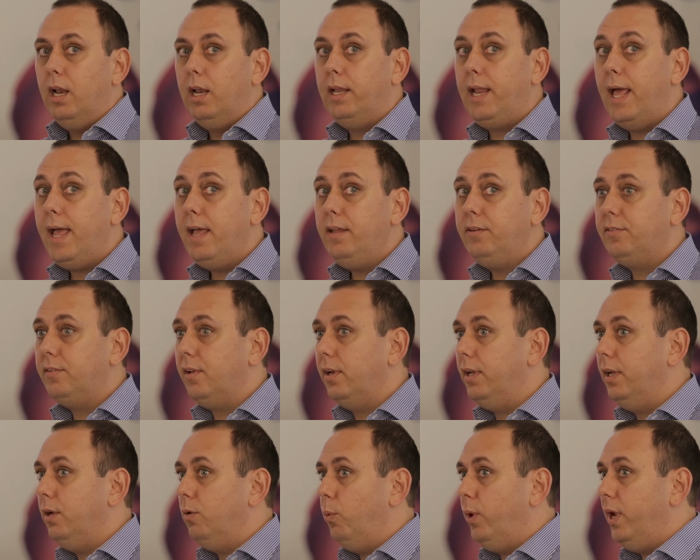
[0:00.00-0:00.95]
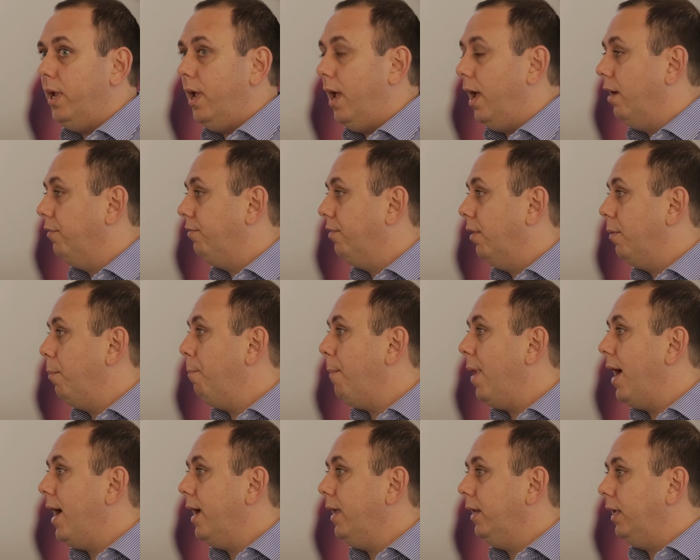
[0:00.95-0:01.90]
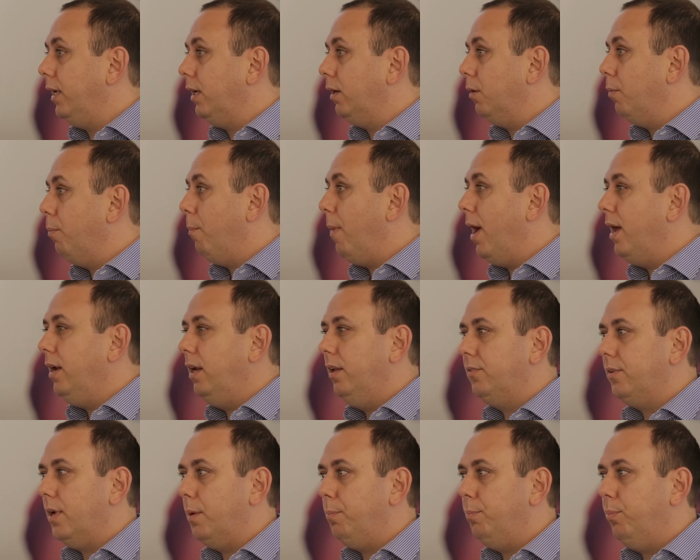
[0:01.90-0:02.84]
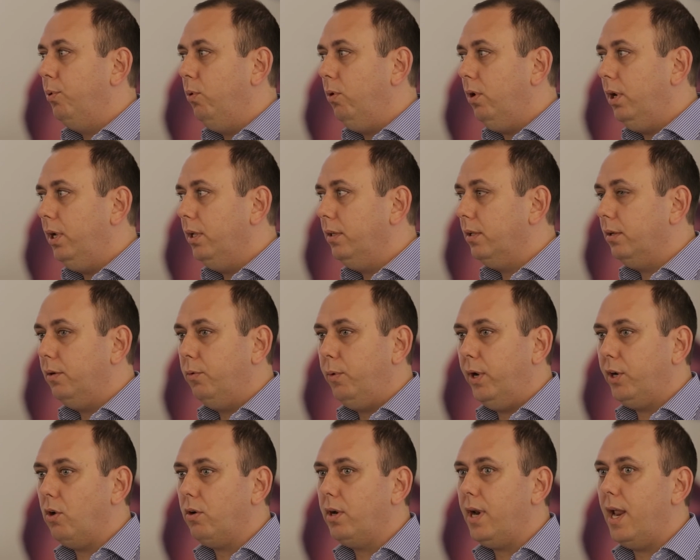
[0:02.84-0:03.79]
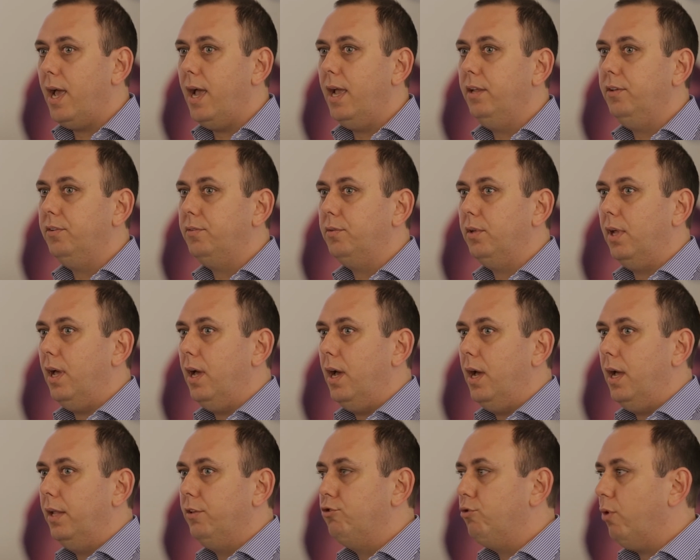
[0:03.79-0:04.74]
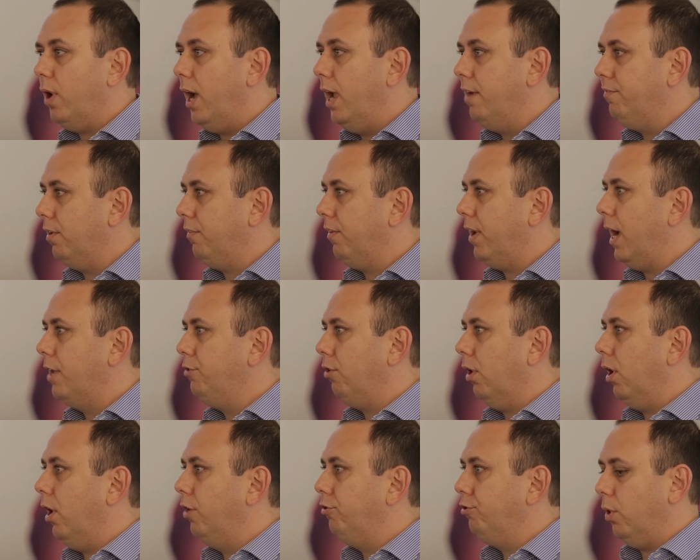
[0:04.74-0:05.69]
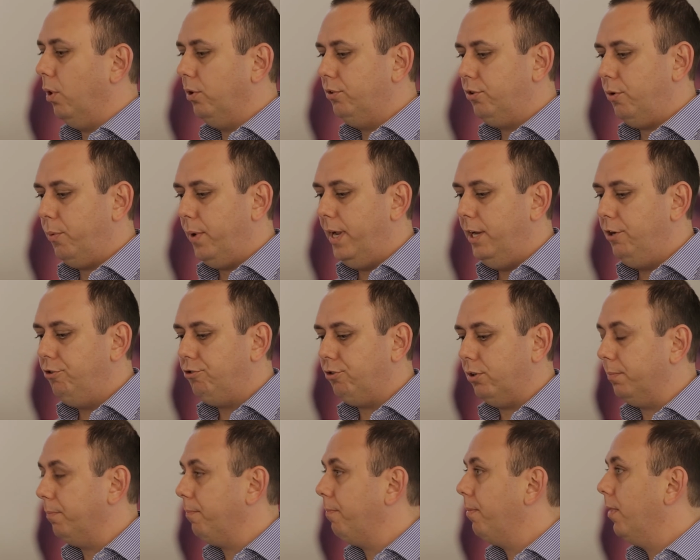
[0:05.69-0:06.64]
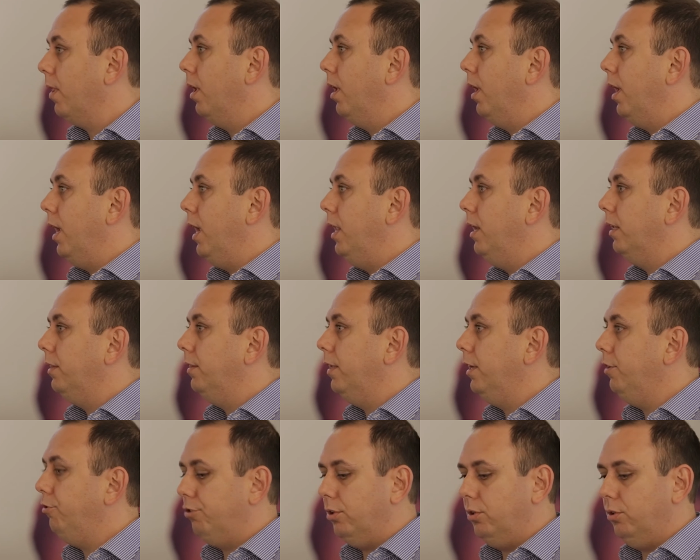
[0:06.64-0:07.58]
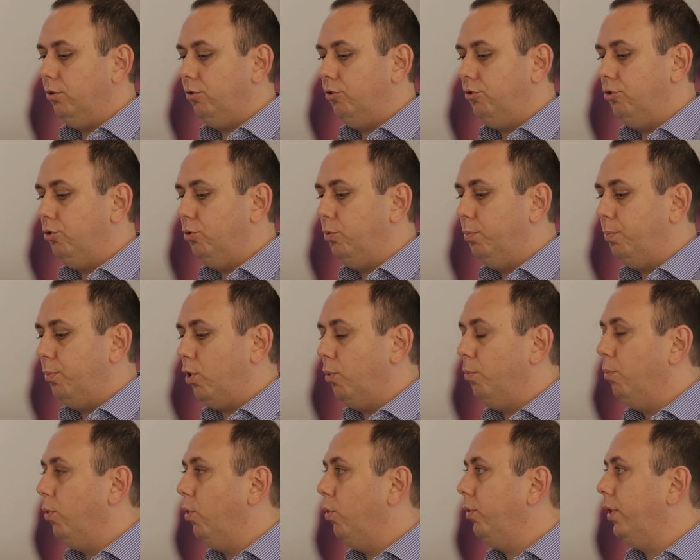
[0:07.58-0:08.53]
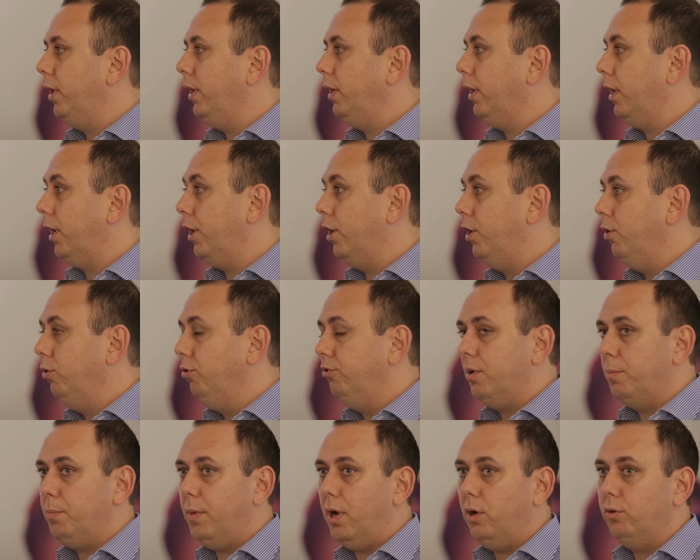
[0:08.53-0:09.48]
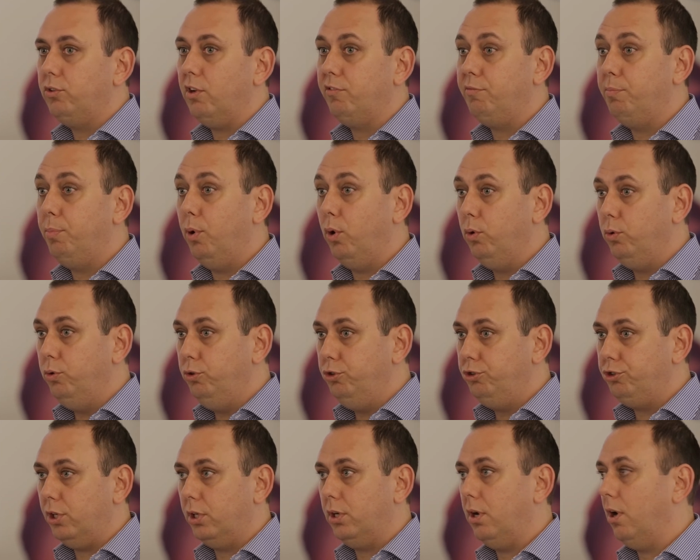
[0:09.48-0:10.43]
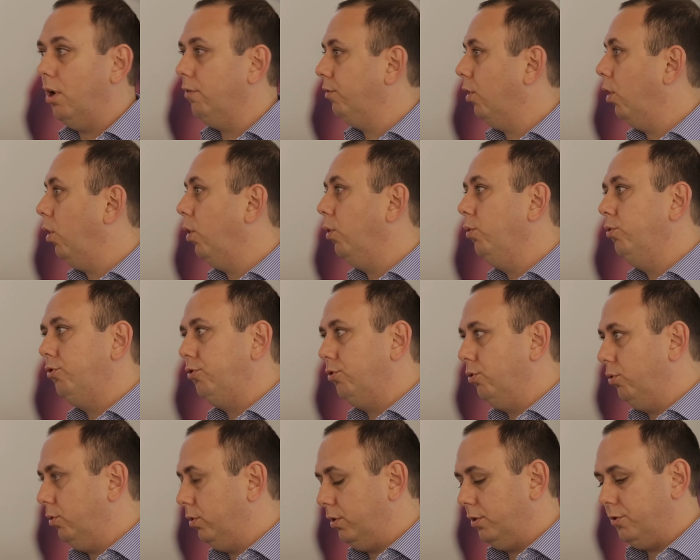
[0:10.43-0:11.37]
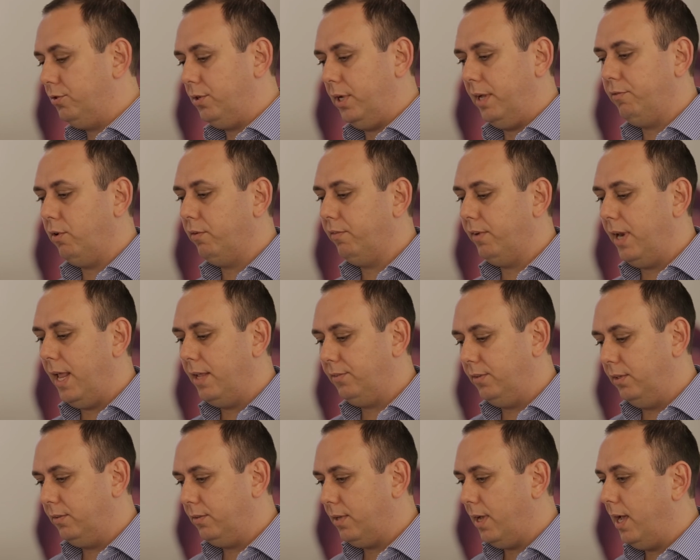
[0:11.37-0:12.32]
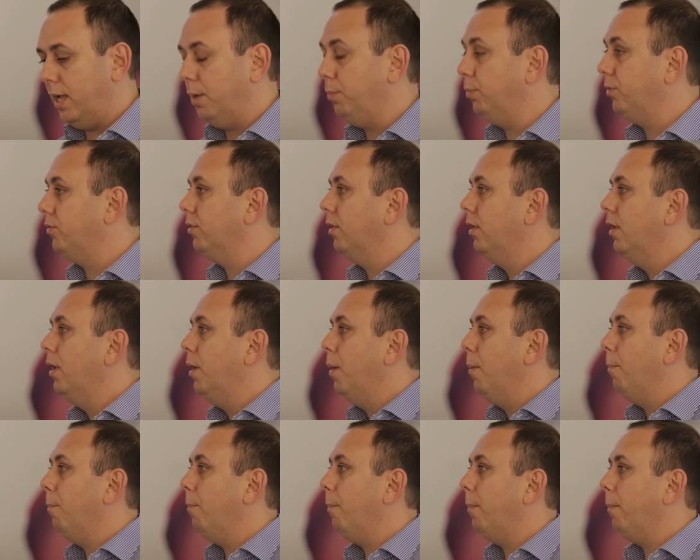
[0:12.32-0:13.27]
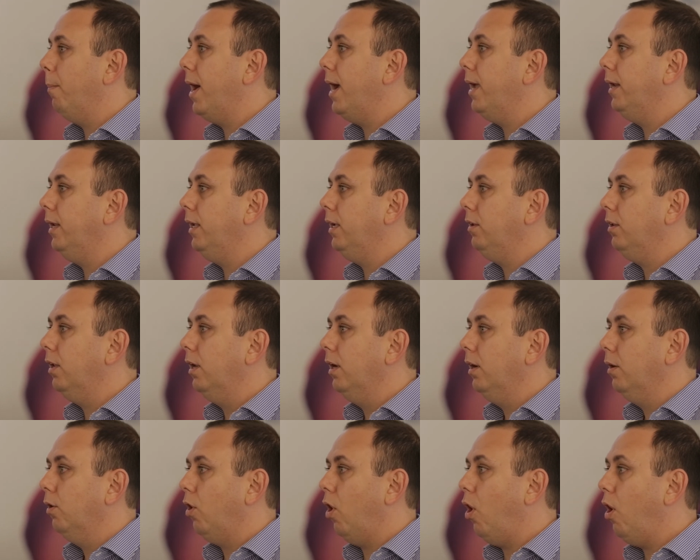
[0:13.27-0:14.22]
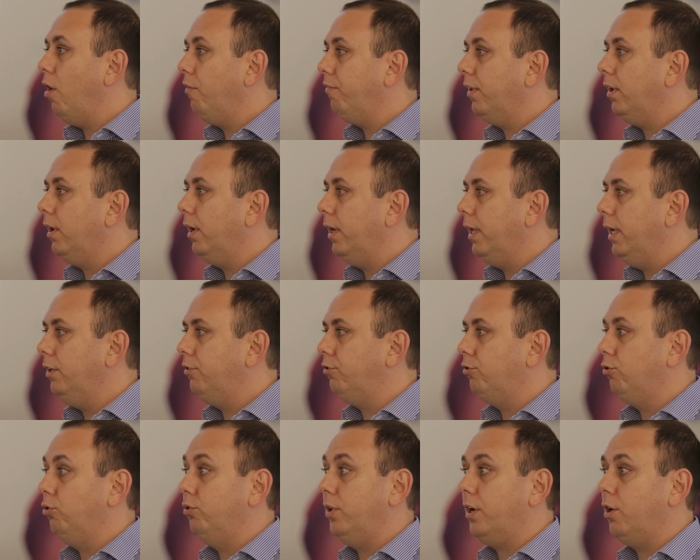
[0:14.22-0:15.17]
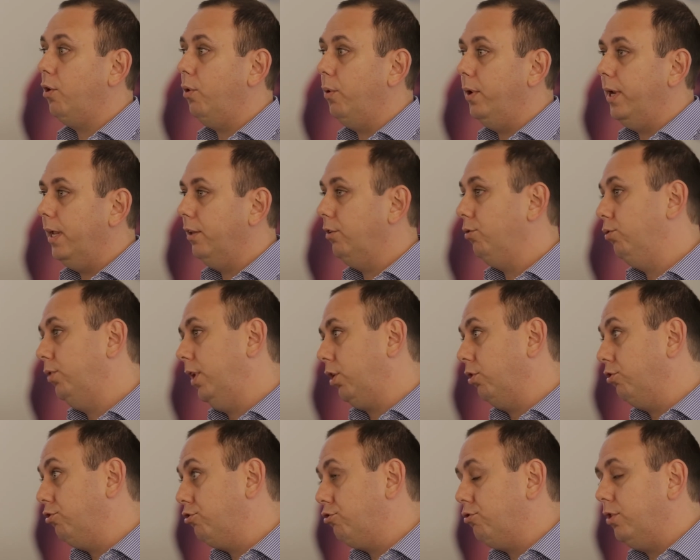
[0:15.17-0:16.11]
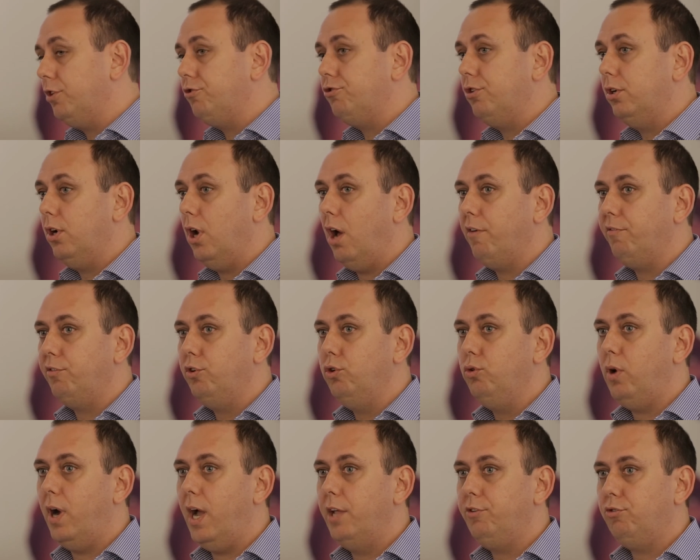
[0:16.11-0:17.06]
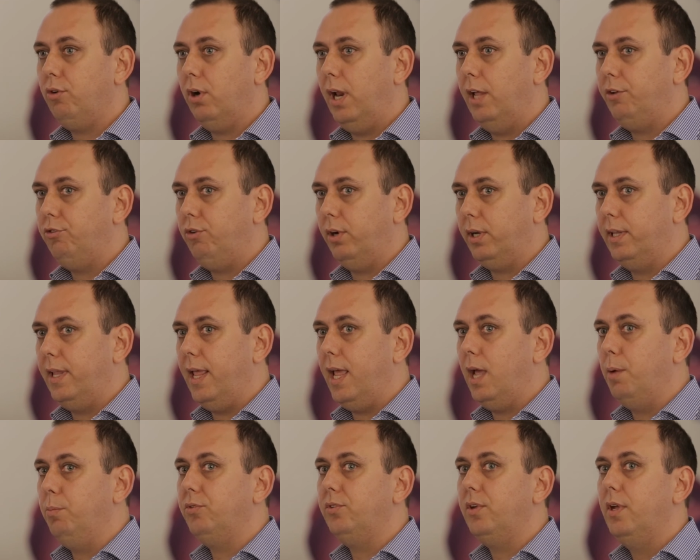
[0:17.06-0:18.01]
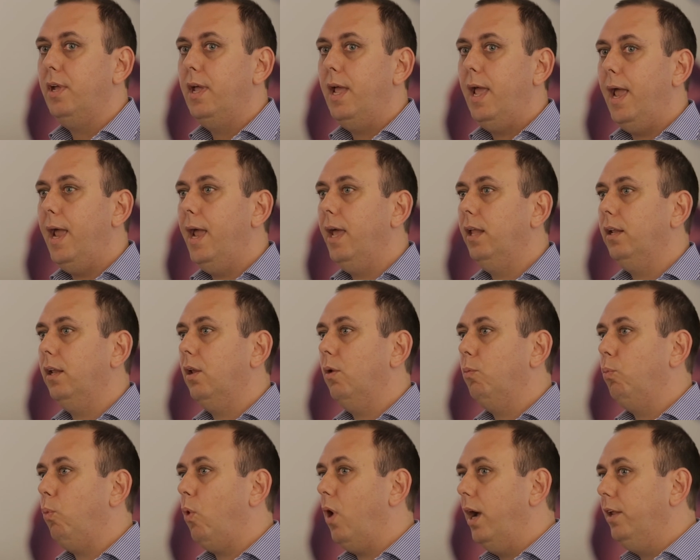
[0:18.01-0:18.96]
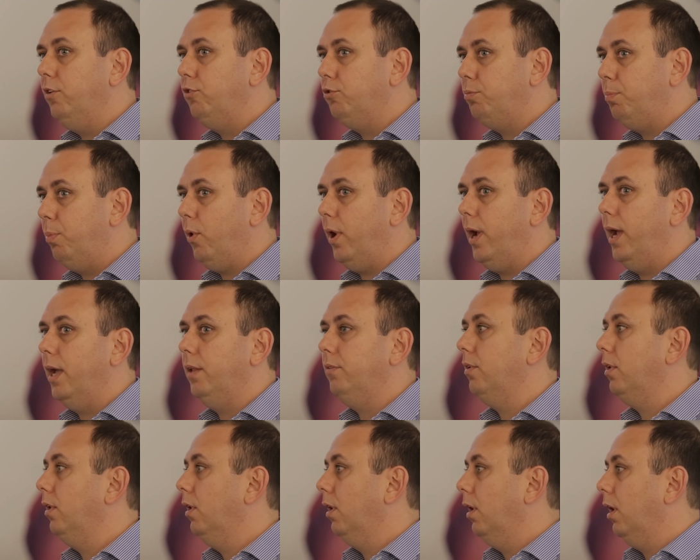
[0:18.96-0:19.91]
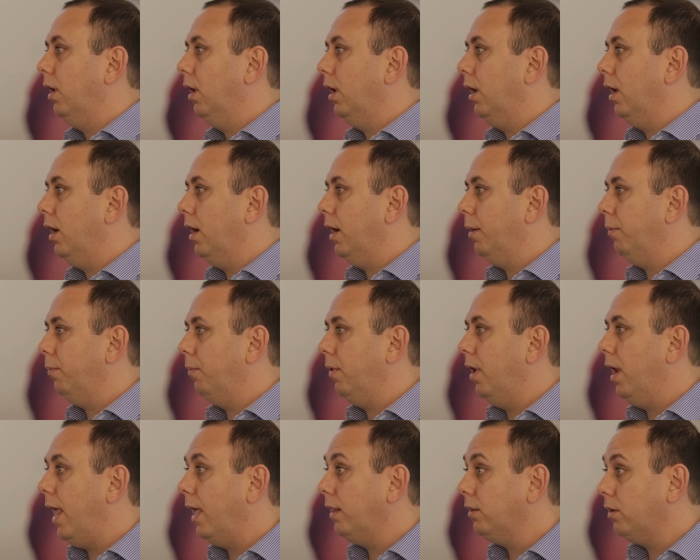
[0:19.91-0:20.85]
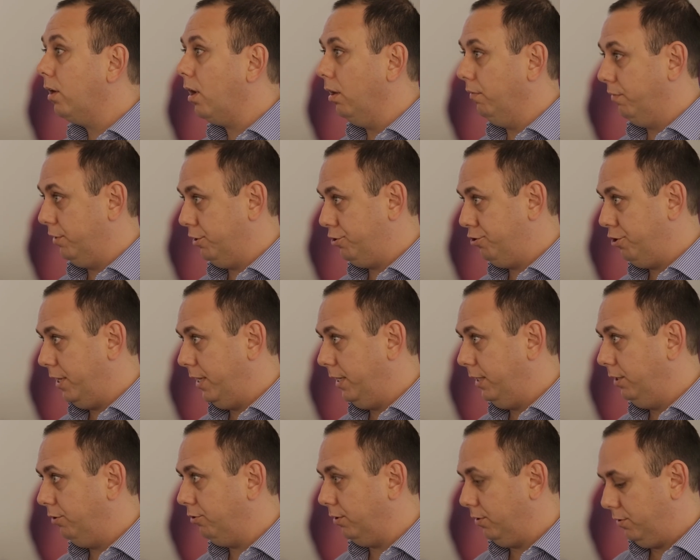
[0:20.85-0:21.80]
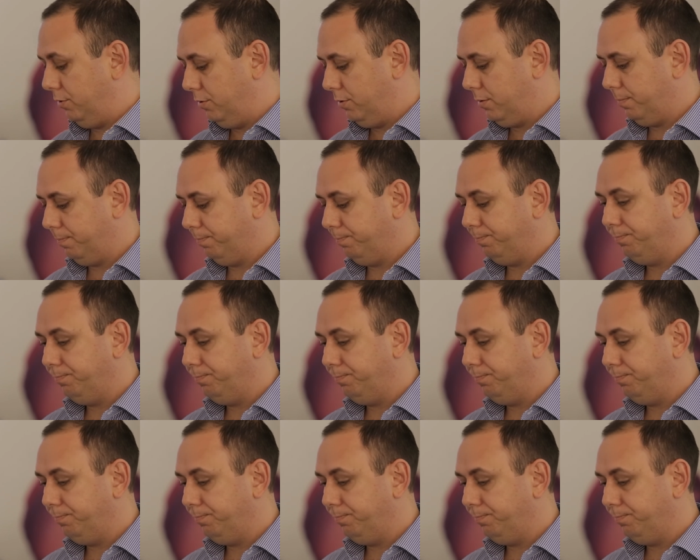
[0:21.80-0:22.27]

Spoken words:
Lastly, we have mining. Mining is a poorly recognized driver of hydrological alteration. In addition to promoting huge amount of pollution of all sorts and of nasty types, mining often leads to the construction of new hydroelectric dams and widespread land cover changes.